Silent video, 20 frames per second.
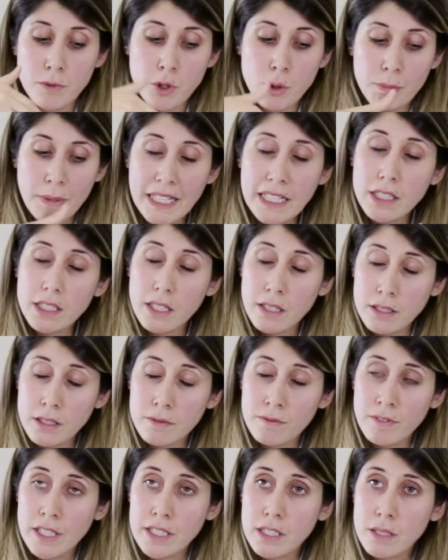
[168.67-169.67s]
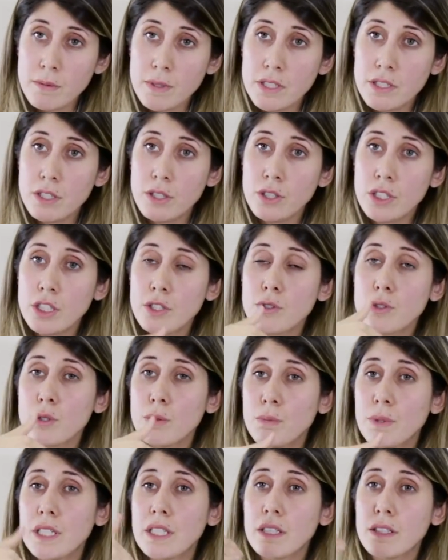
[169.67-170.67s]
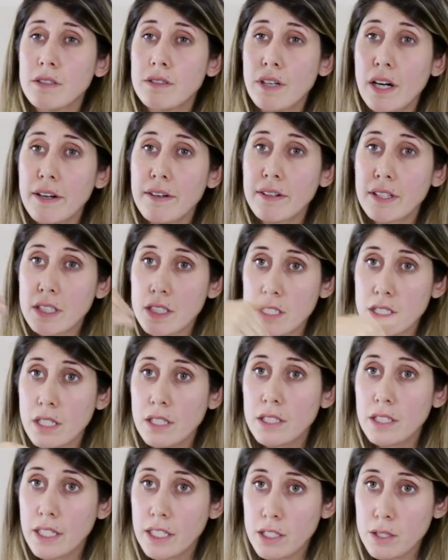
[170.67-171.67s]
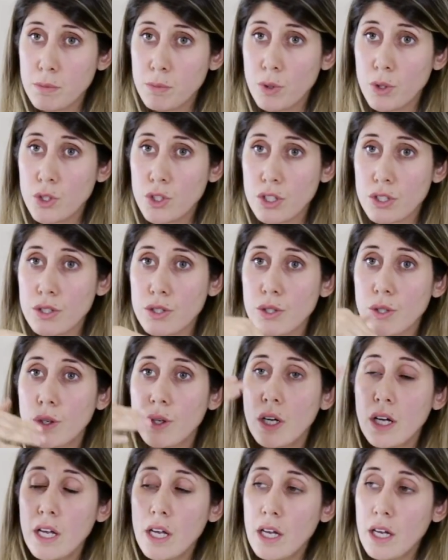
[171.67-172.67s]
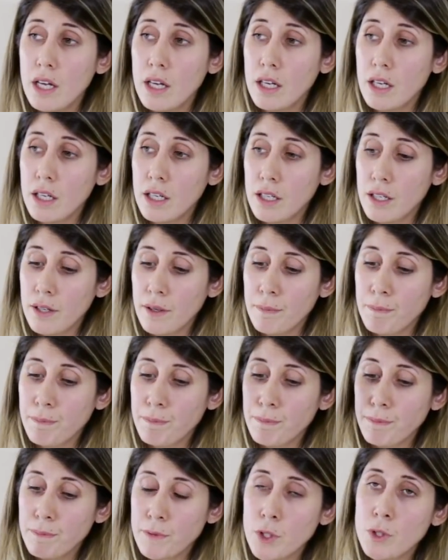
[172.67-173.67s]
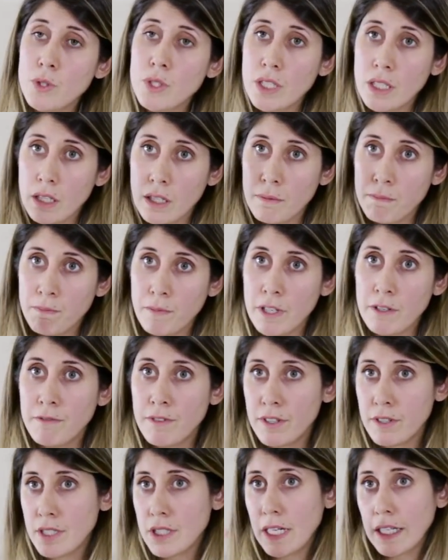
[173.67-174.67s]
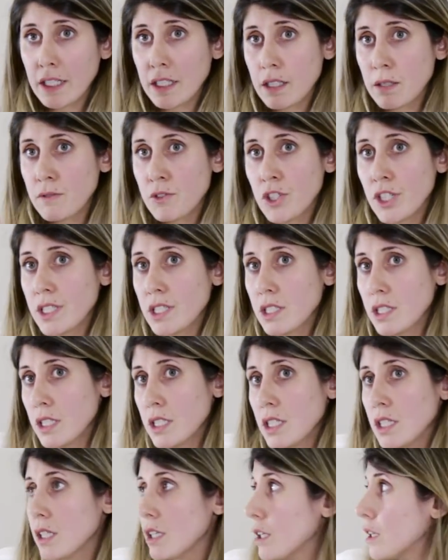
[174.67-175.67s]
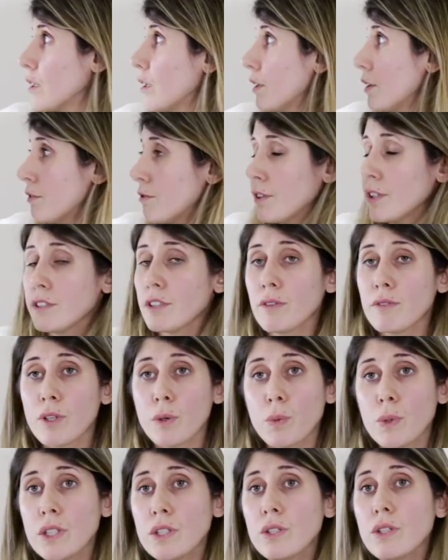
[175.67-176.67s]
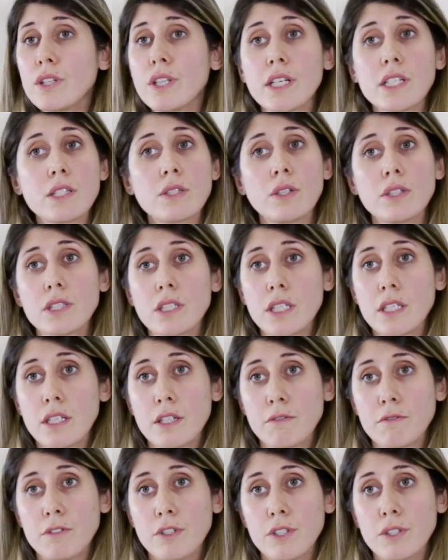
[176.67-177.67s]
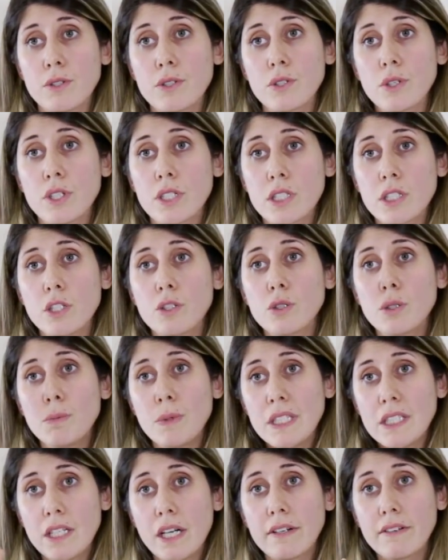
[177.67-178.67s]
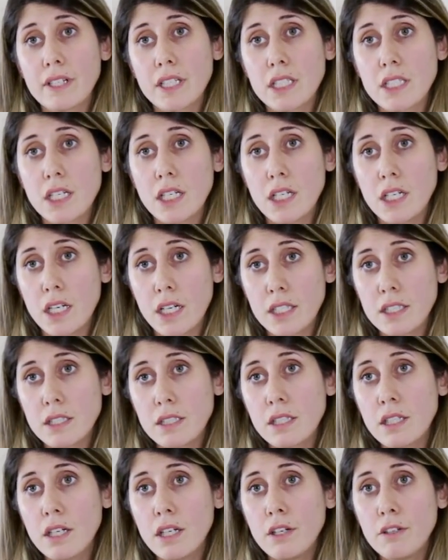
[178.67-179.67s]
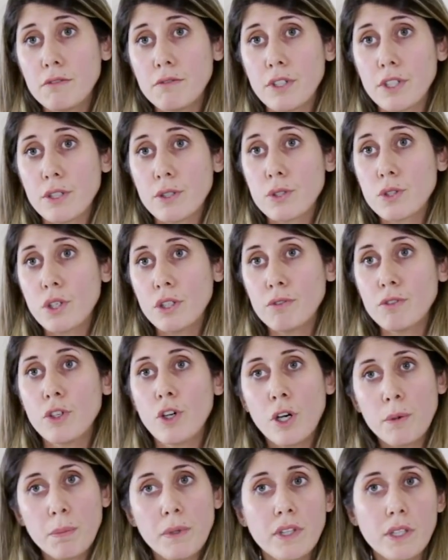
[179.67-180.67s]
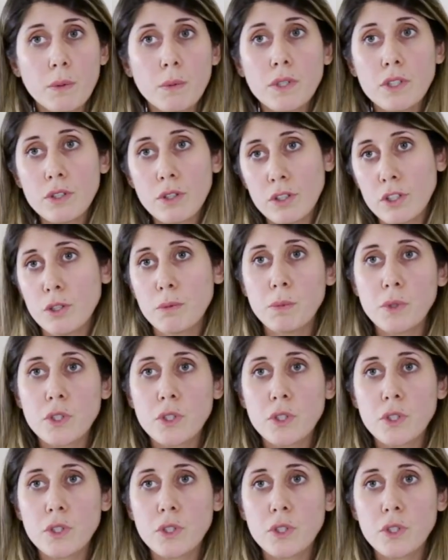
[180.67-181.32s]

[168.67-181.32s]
To make that vitamin D, you need to be in direct sun exposure. So if there's like just sitting in front of the window, that's not enough for you. So it needs to be direct sunlight for you. So if you open the window and you